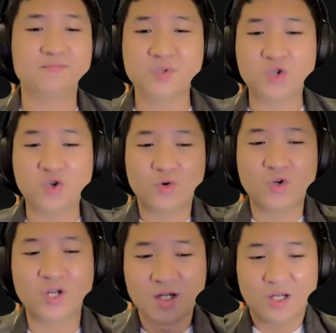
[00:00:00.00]
So
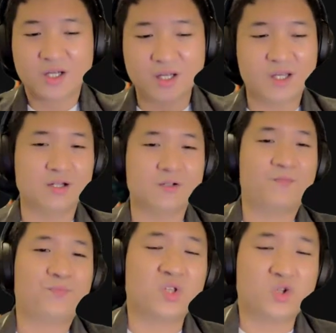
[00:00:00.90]
here
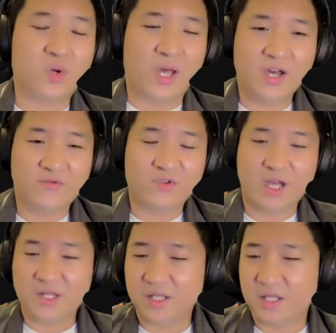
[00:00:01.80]
you have a
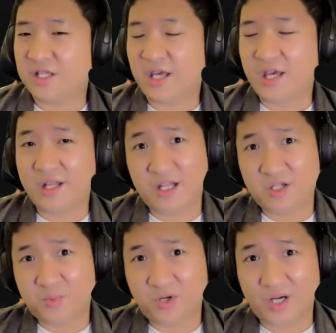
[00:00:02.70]
SS88
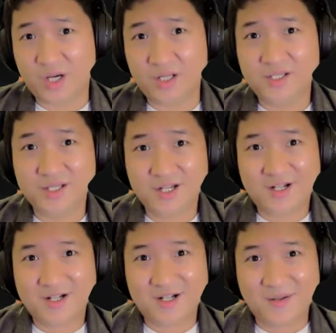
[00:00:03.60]
Enterprise
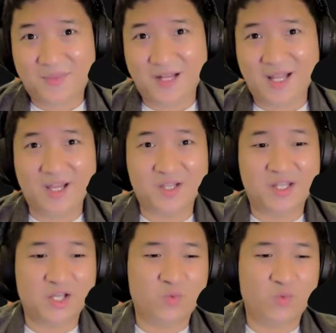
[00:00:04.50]
plan
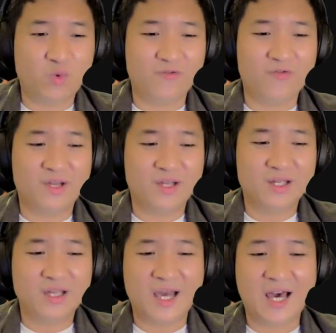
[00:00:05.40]
that's worth
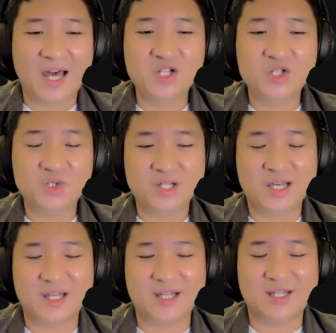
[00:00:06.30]

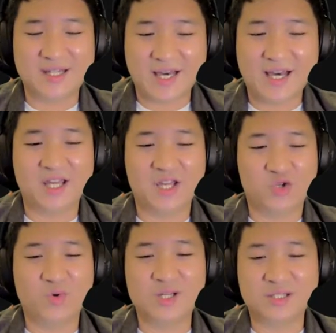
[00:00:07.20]
109
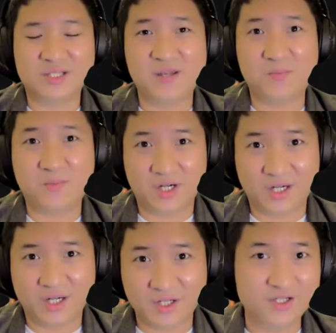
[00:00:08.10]
USD
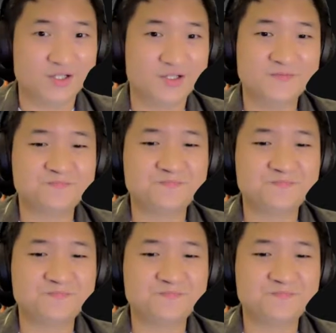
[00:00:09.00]
per year.